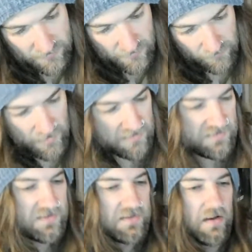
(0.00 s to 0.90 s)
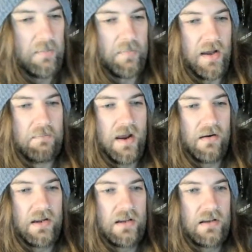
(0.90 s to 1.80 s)
Grunts by
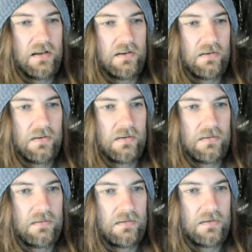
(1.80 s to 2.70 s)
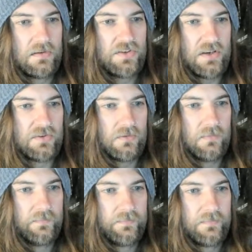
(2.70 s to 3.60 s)
Mary Gentle.
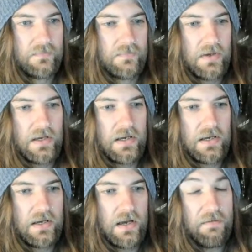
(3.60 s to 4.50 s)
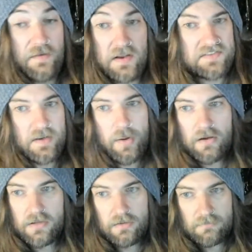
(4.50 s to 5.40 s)
A fantasy,
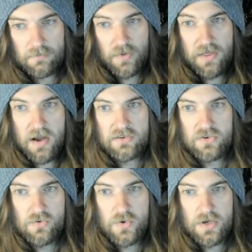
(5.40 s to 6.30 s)
apparently, with attitude.